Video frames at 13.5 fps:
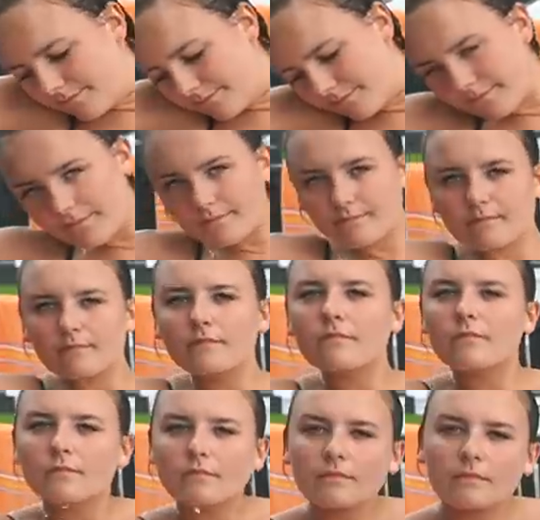
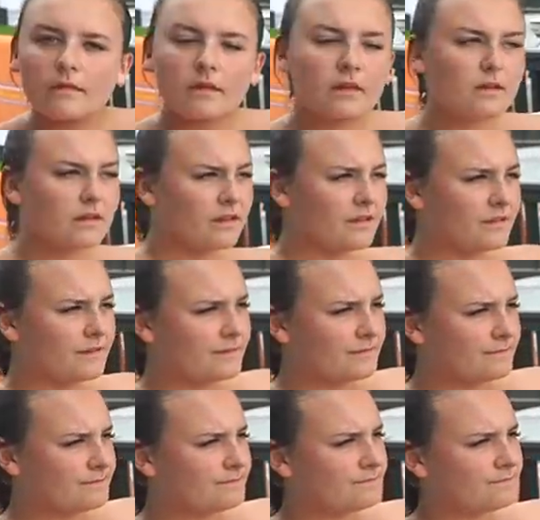
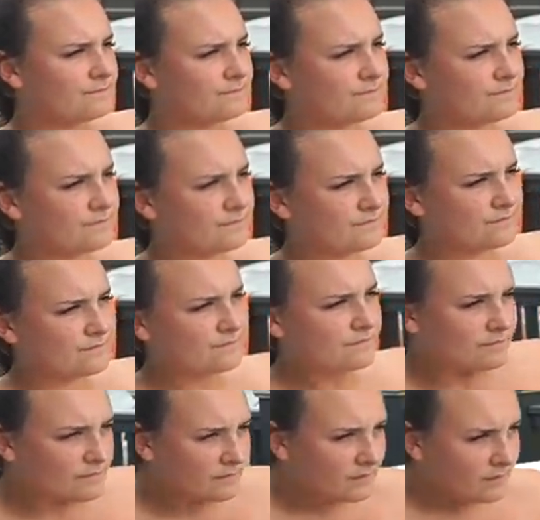
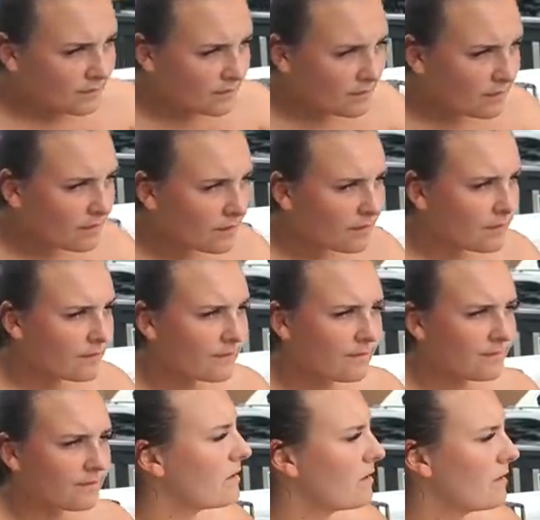
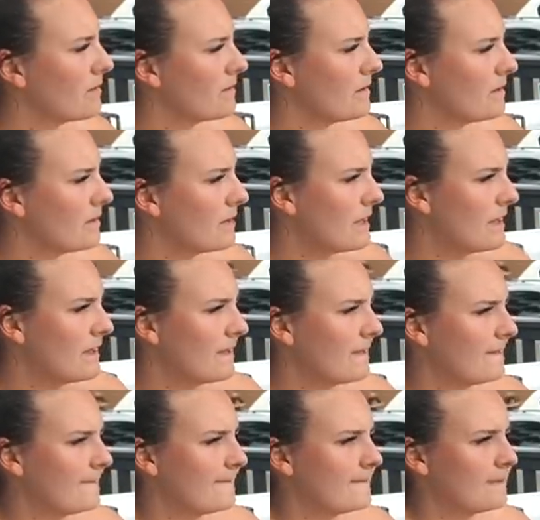
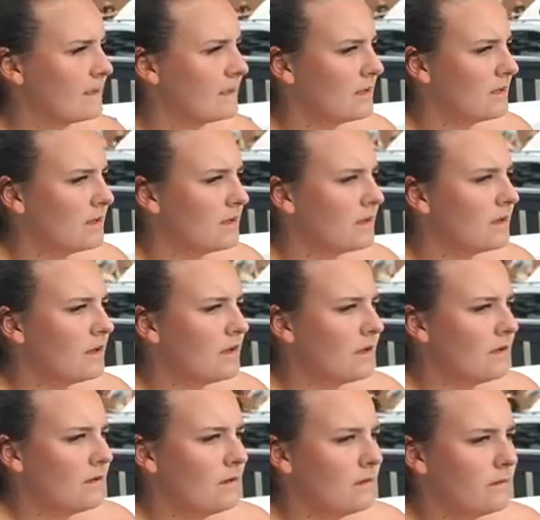
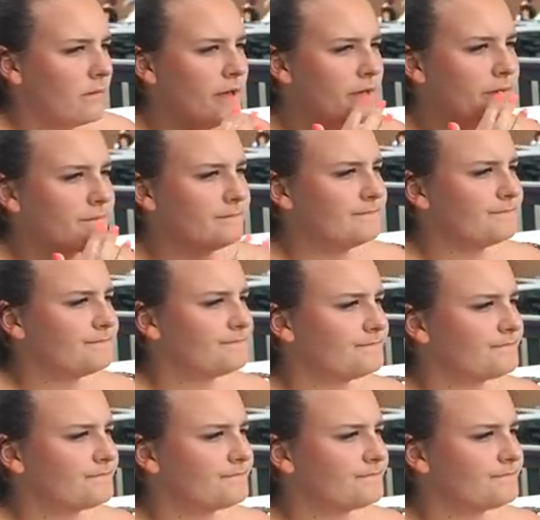(silent)